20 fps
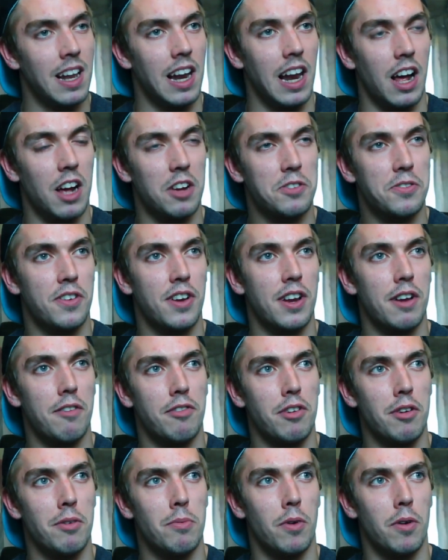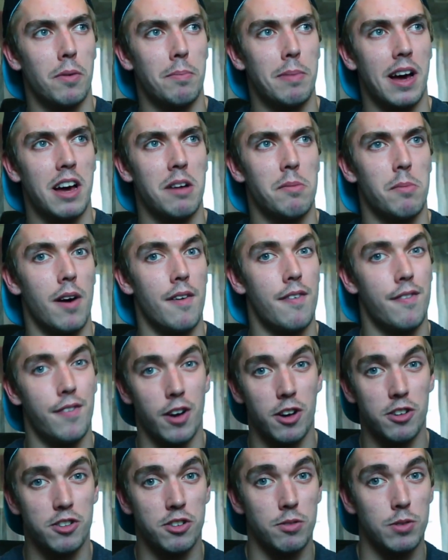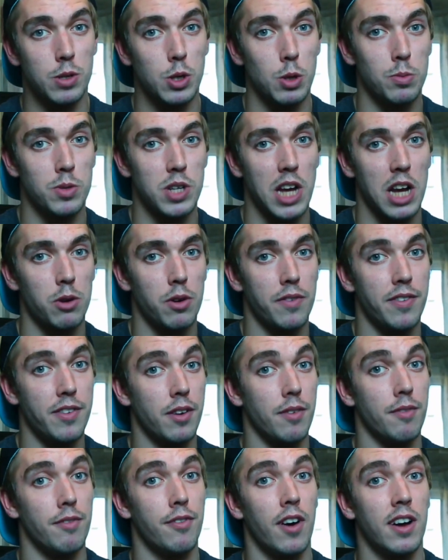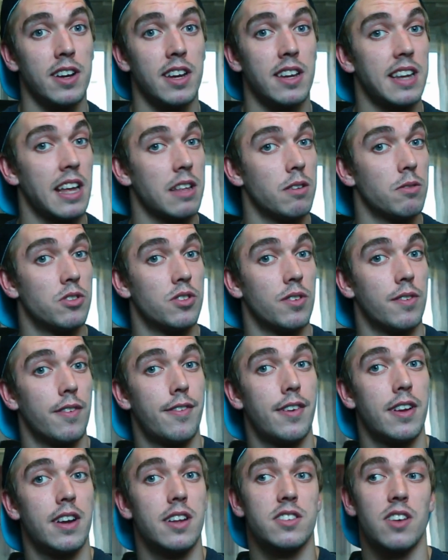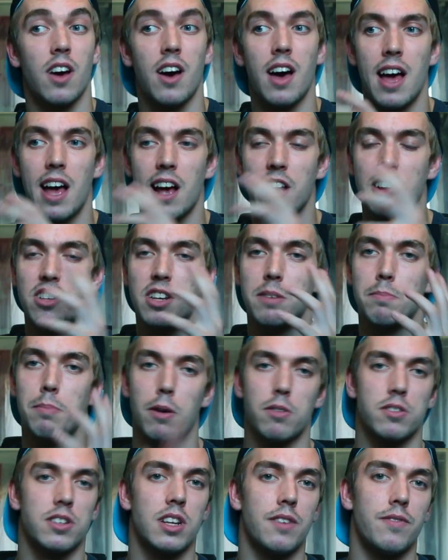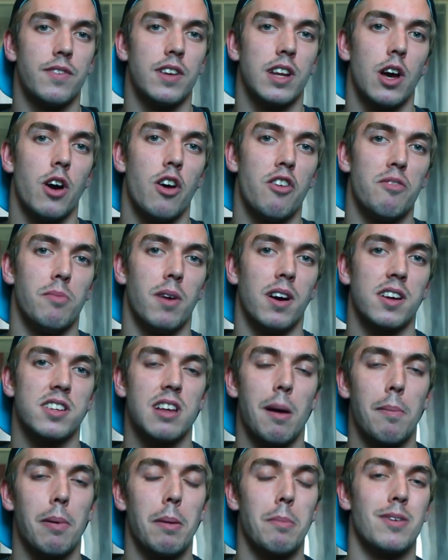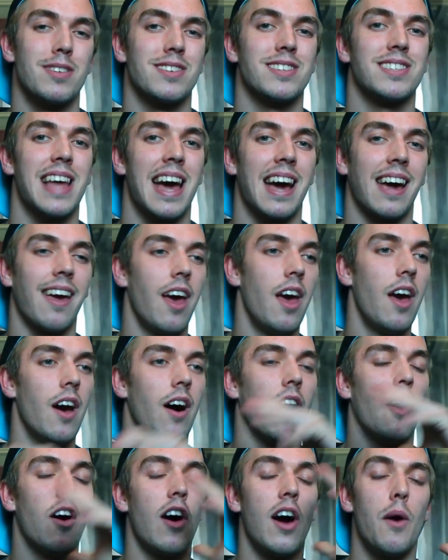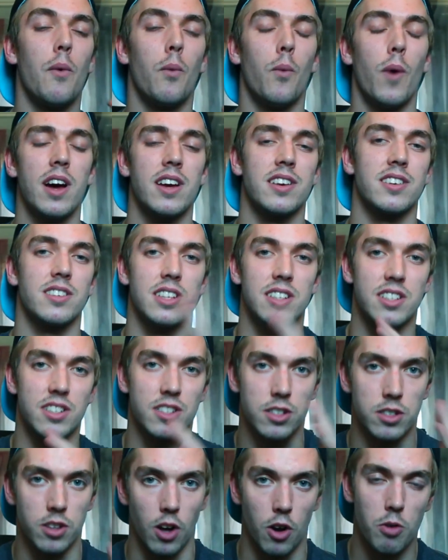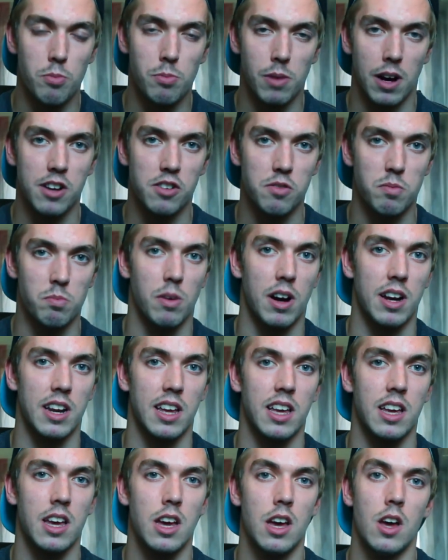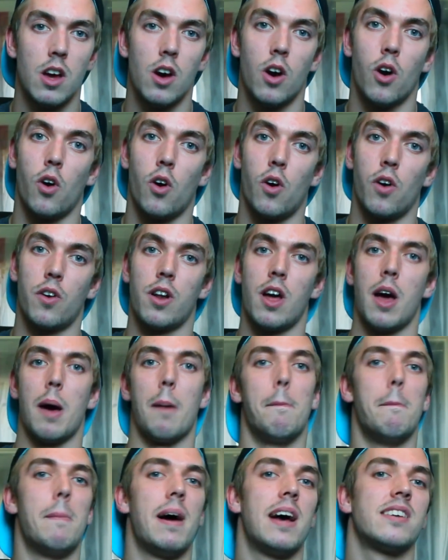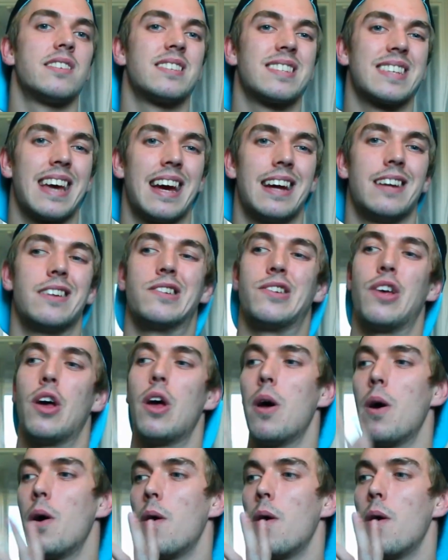Last year, if you look back at my first YouTube channel, if you can find it, DanielJonFitness, I actually posted a video of my supplement stack. I wasted so much money on mass gainers.